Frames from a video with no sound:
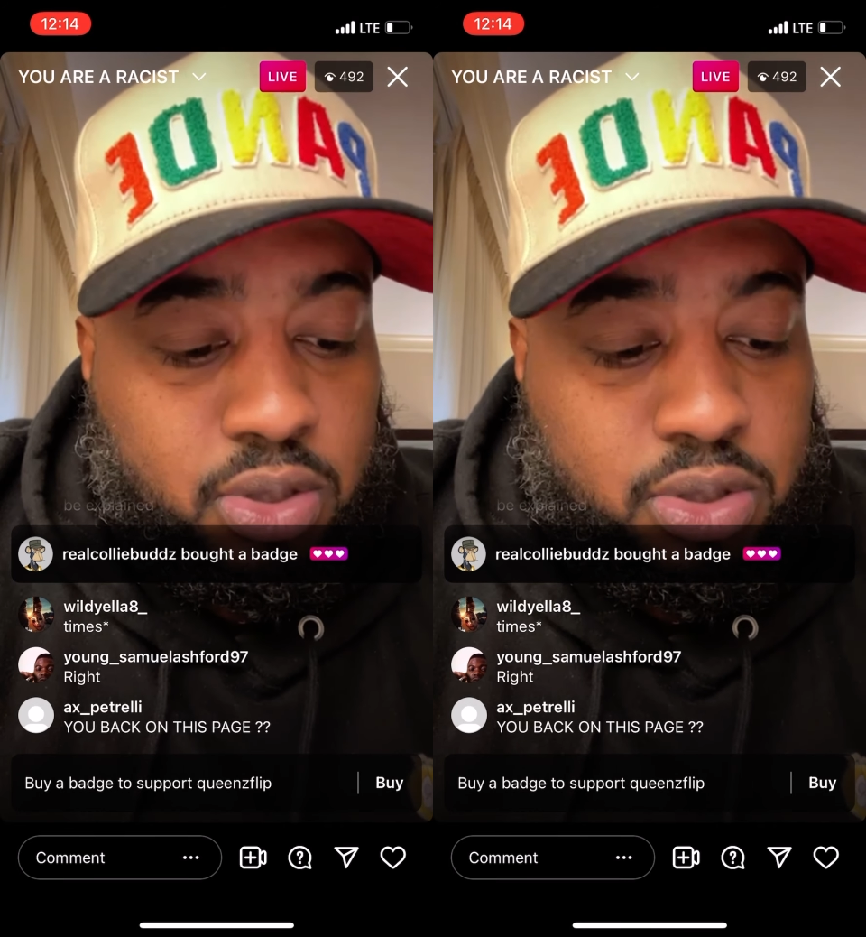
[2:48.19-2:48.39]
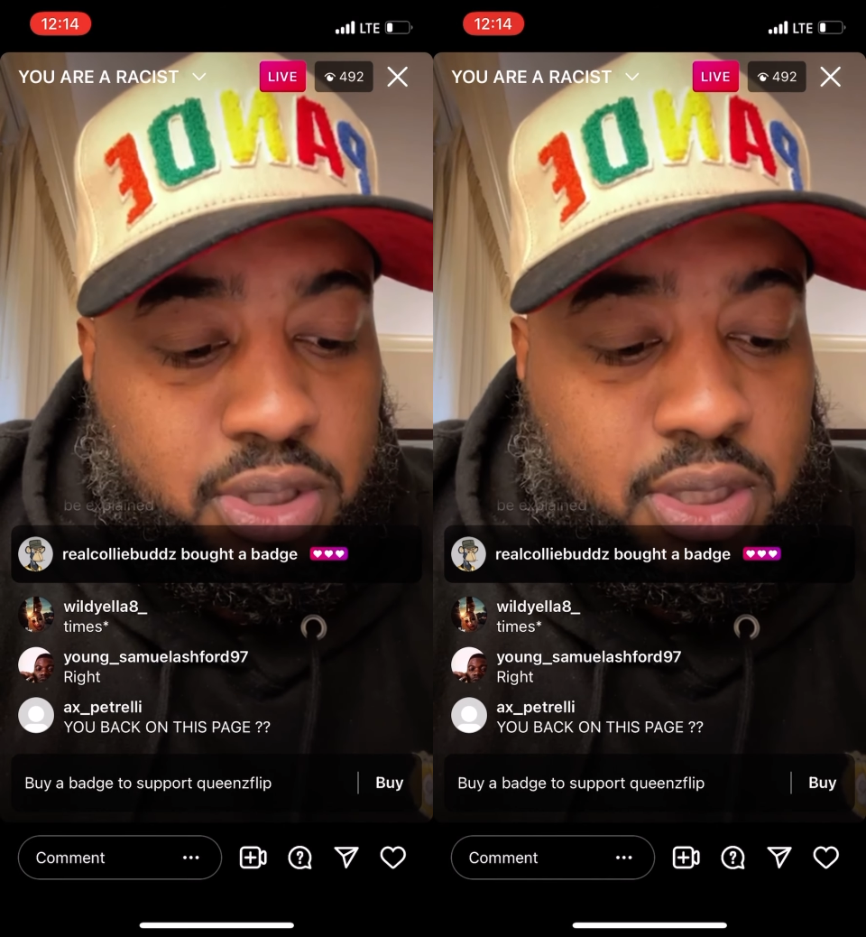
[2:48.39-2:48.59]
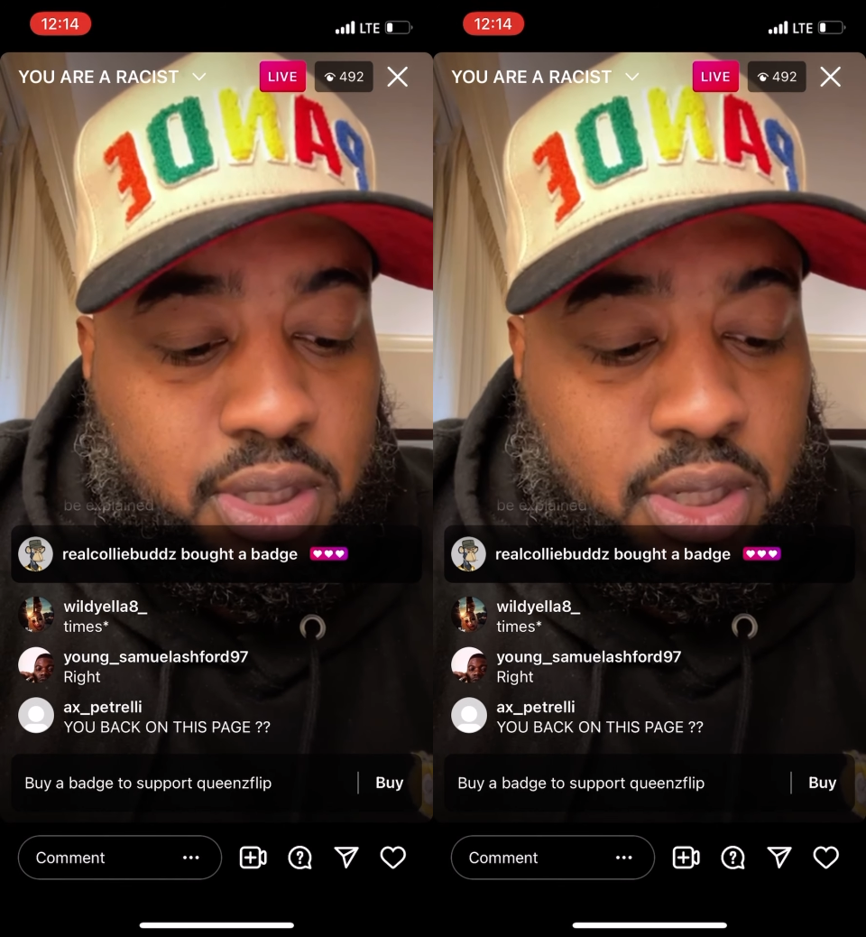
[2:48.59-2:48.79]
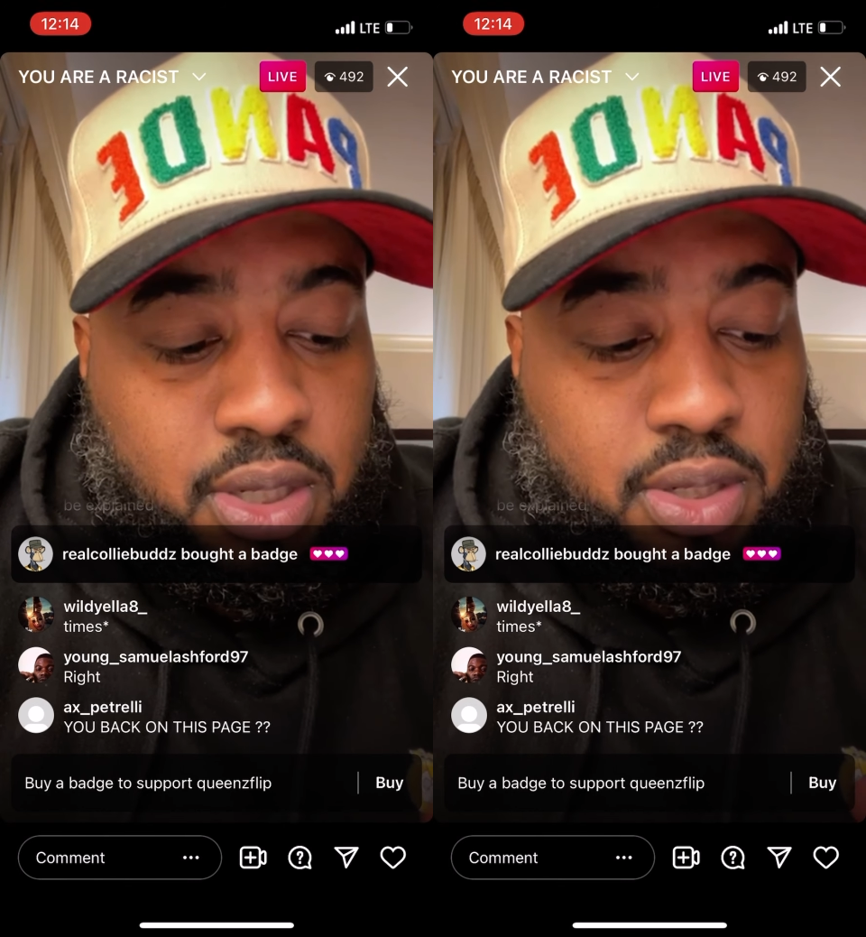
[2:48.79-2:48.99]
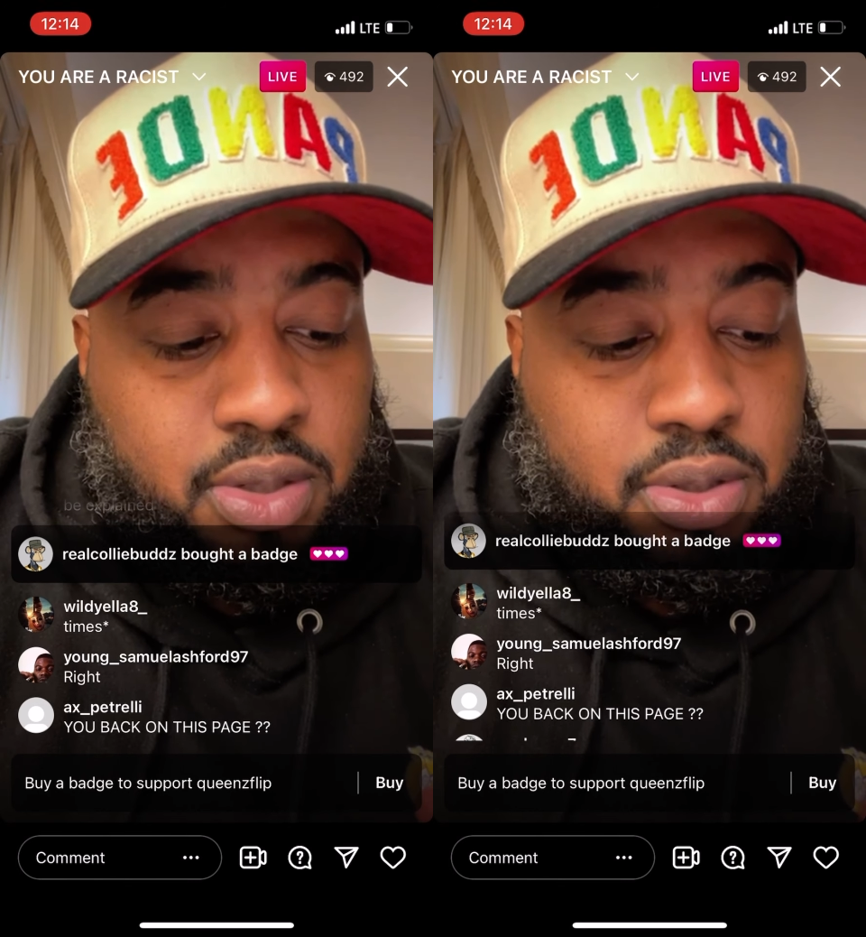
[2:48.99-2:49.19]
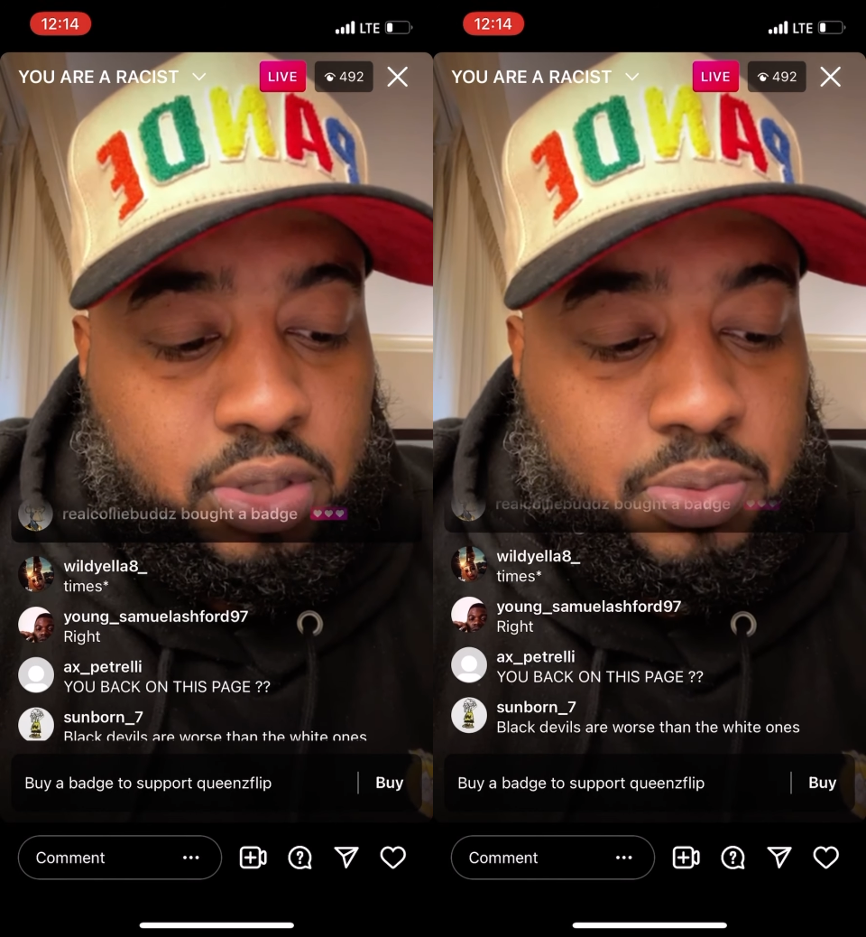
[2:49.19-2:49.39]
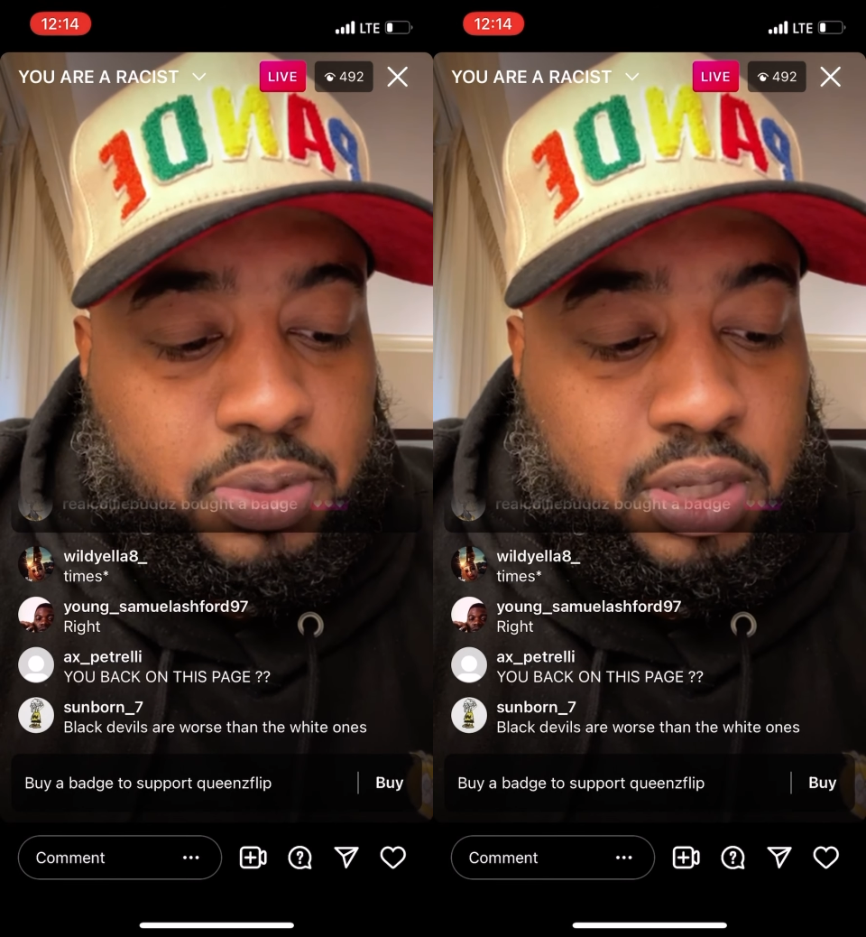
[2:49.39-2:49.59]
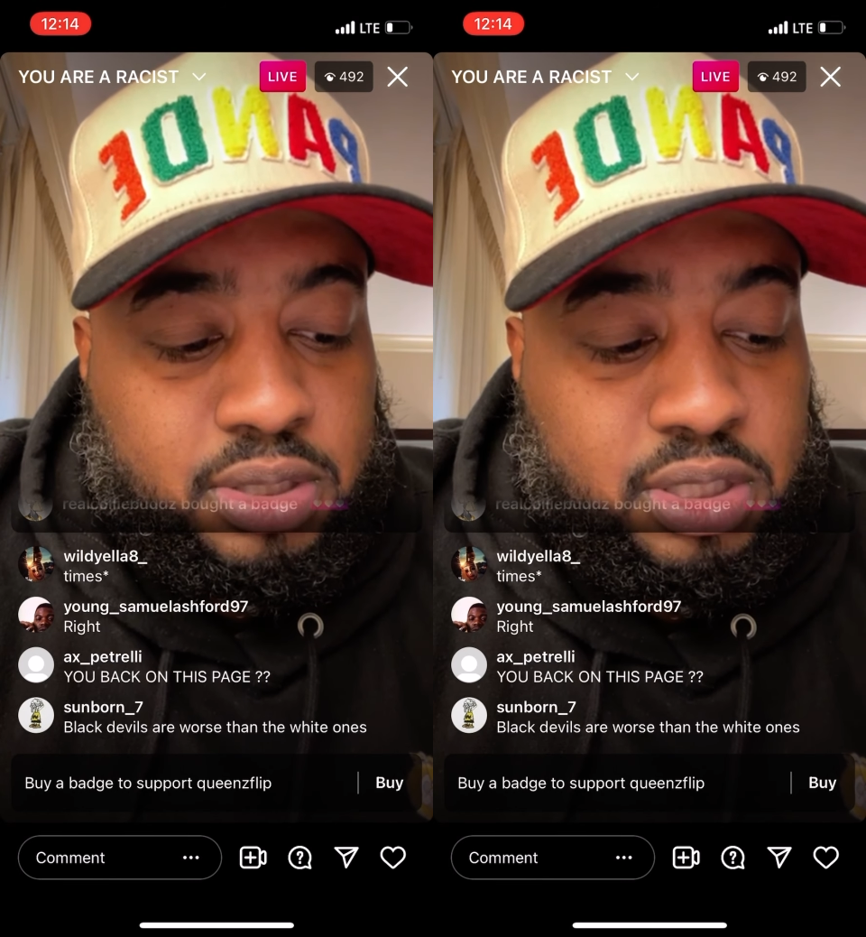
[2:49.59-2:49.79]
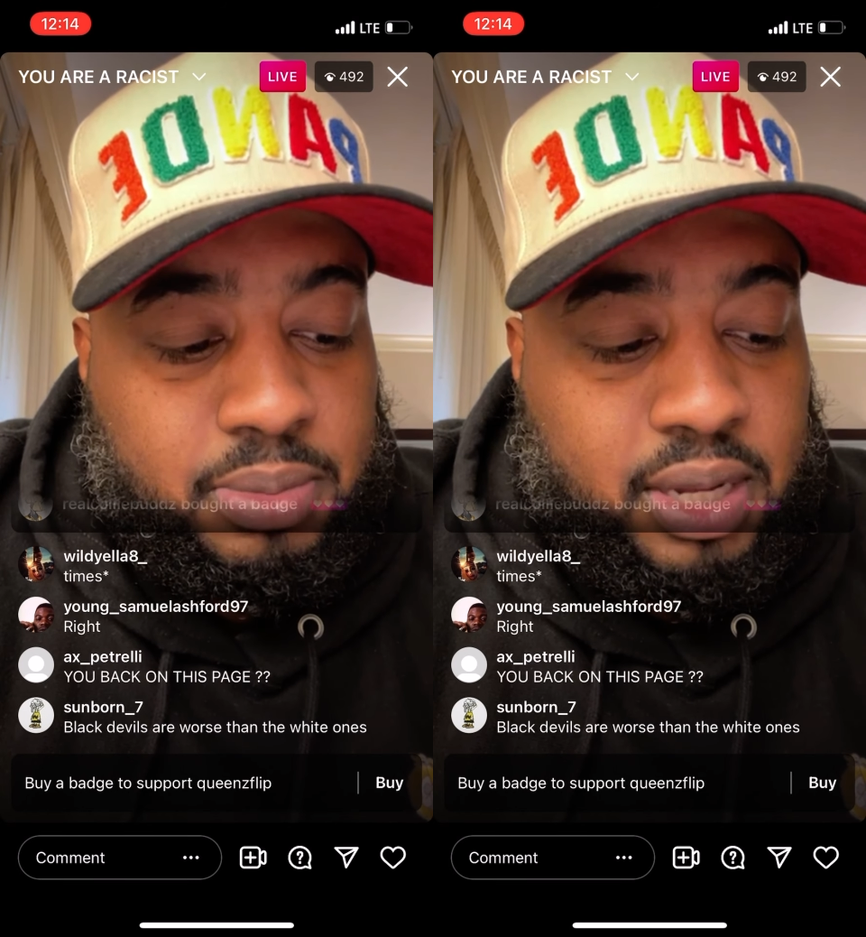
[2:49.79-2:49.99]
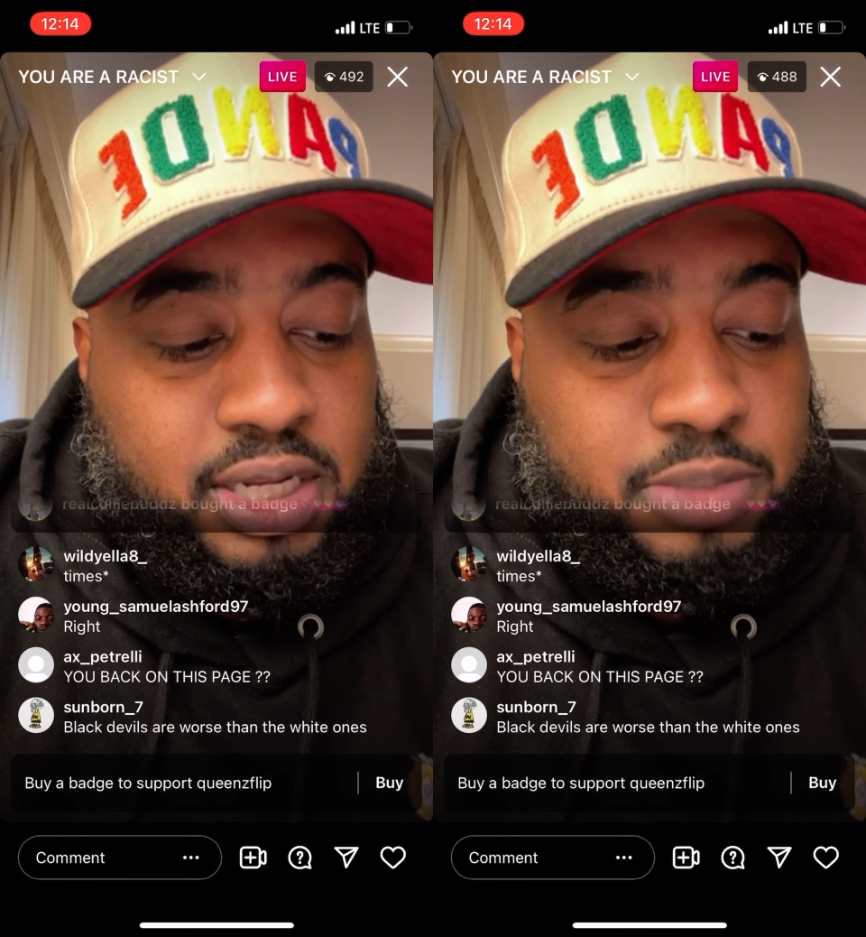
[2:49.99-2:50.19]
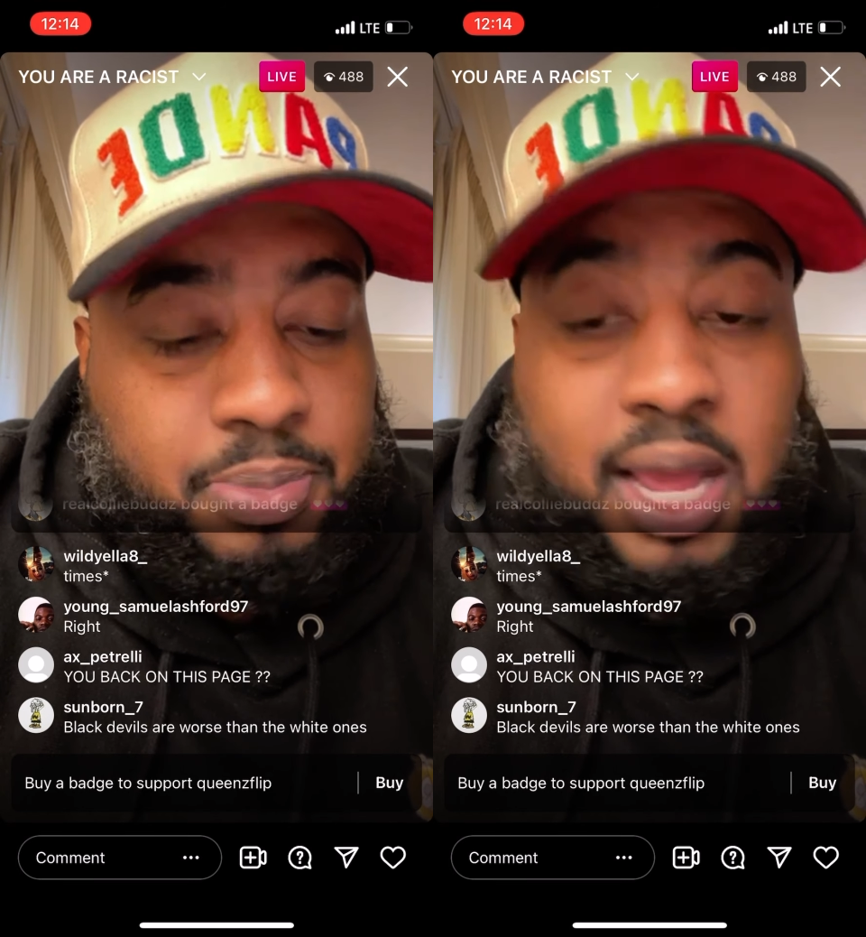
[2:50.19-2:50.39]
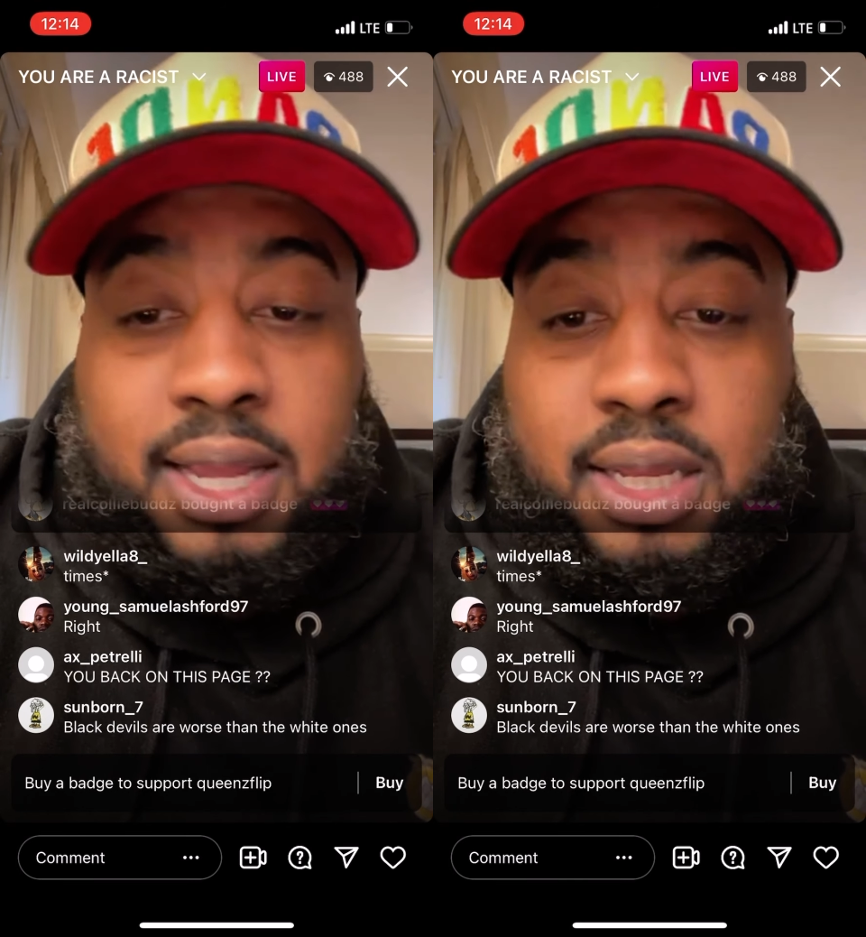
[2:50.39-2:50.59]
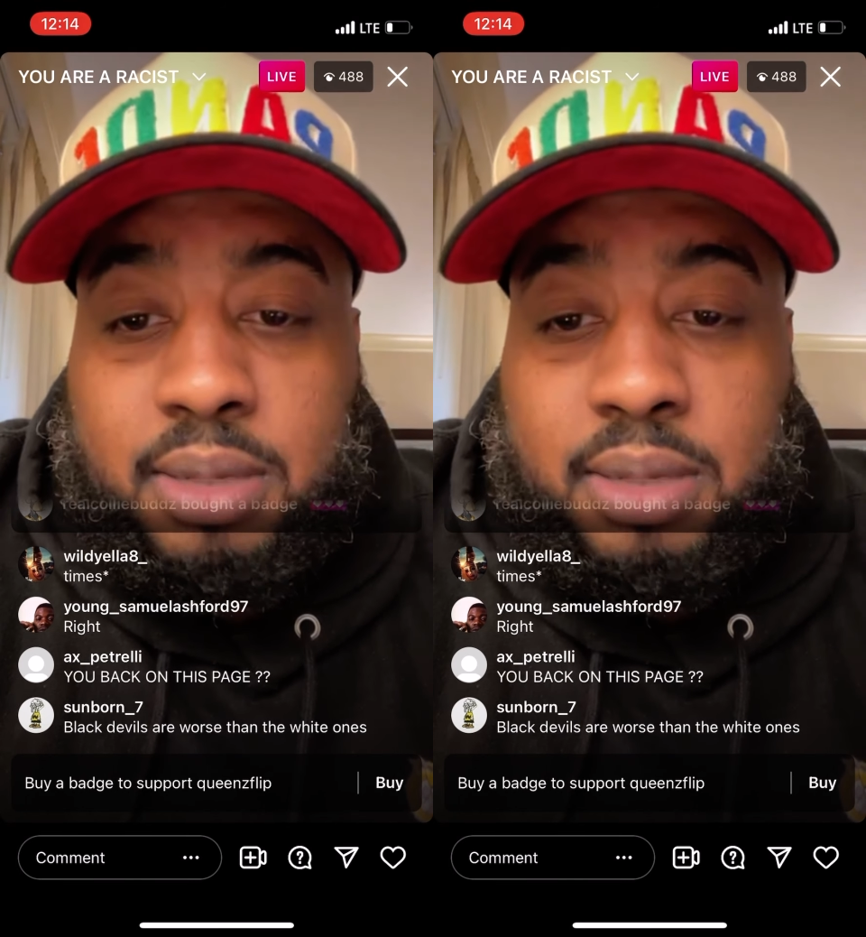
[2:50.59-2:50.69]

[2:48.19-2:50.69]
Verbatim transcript: You see, just because somebody is black,